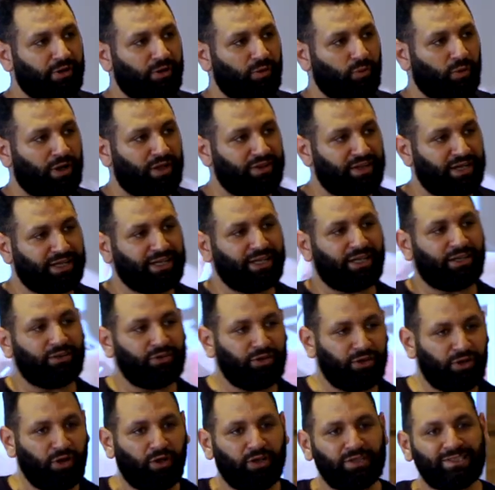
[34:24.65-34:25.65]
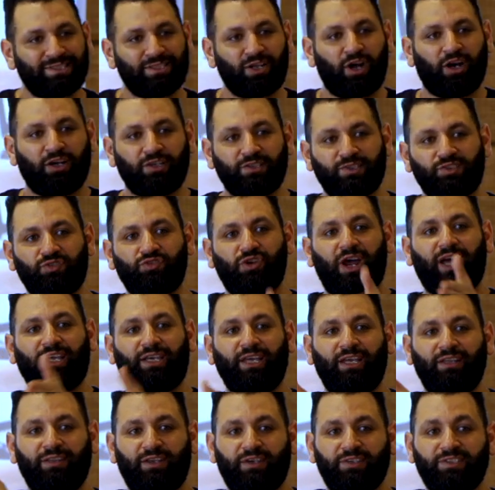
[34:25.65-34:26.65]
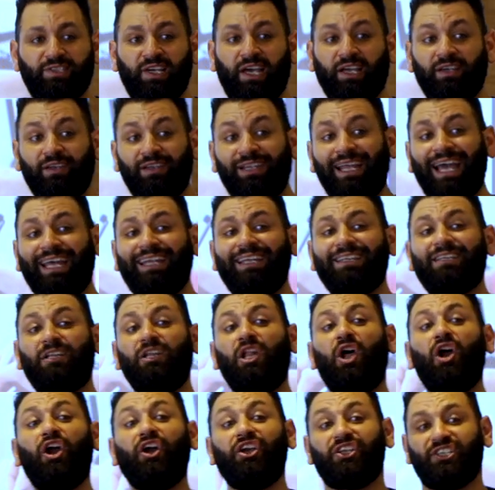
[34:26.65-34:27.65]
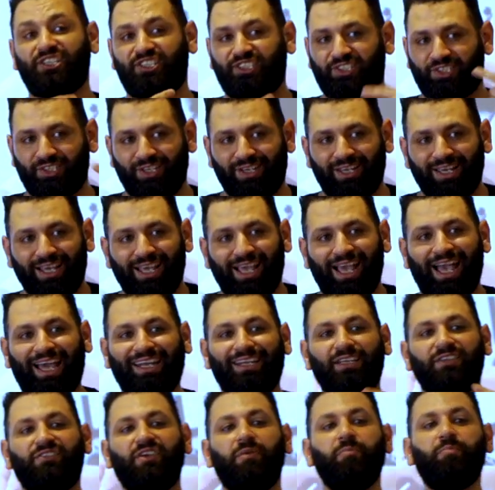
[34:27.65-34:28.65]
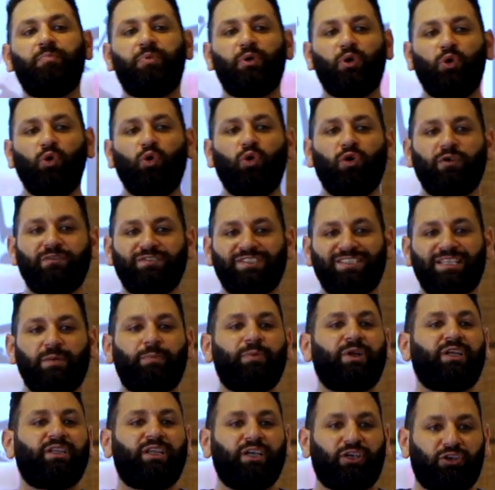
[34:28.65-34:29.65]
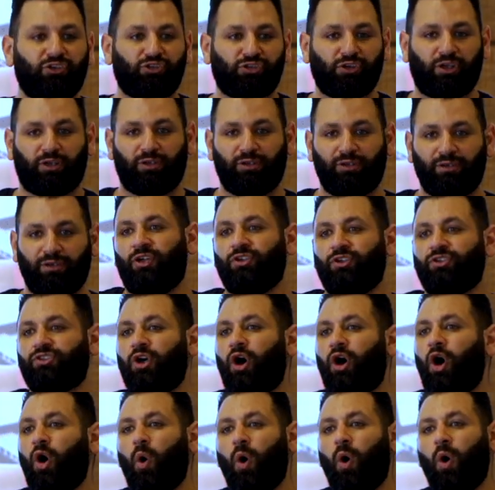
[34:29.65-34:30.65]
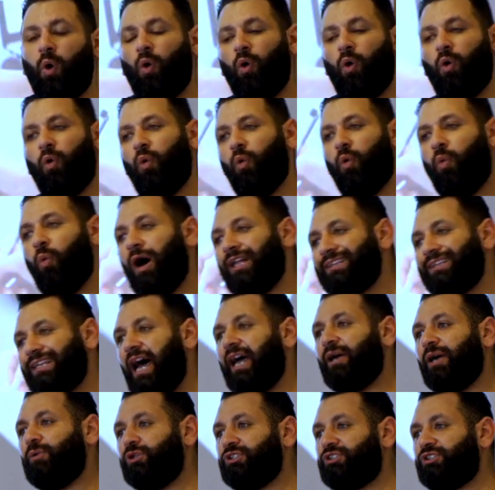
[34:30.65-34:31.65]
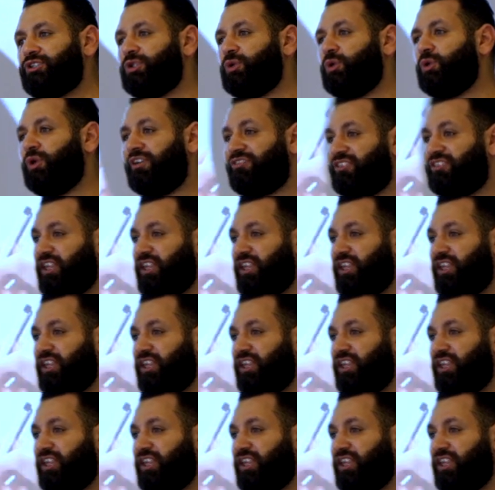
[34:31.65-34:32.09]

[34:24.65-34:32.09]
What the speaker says: Well, they can, it starts tracking their cycle and it learns and it improves the prediction. So what I would do if